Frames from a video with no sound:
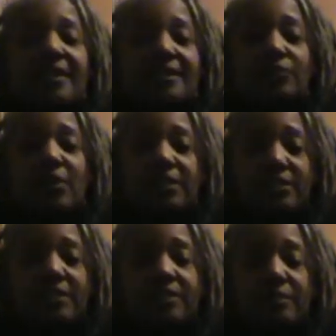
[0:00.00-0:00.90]
is
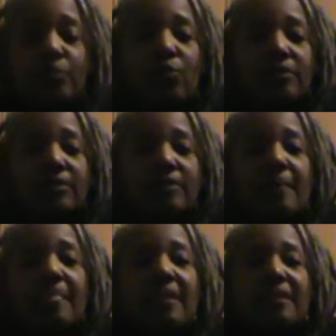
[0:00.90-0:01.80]
what is important.
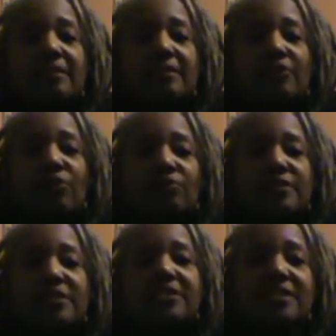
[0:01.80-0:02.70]
You know,
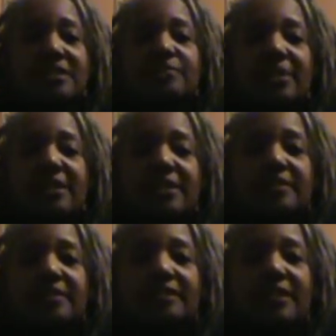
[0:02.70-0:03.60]
this has
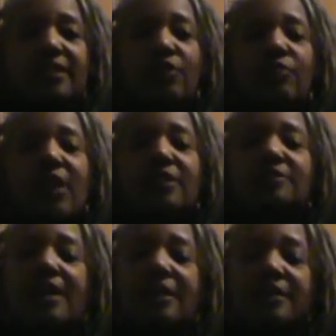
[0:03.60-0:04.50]
been, you know,
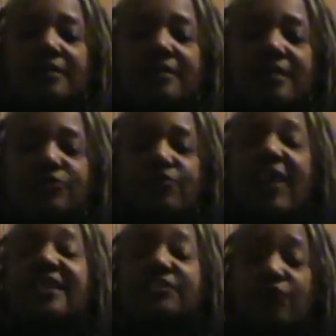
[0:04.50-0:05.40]
a
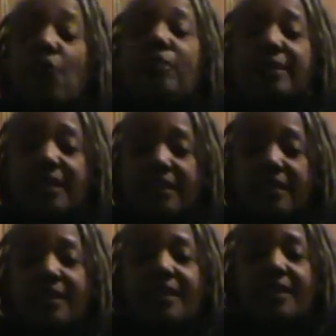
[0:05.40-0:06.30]
transforming
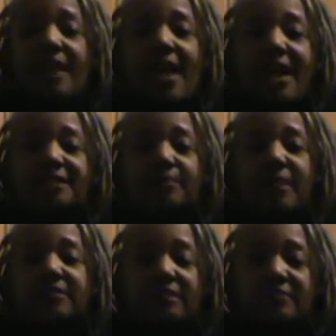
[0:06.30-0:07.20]

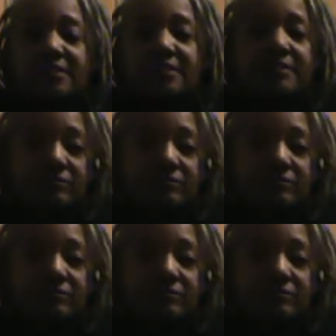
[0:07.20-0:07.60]
aspect of this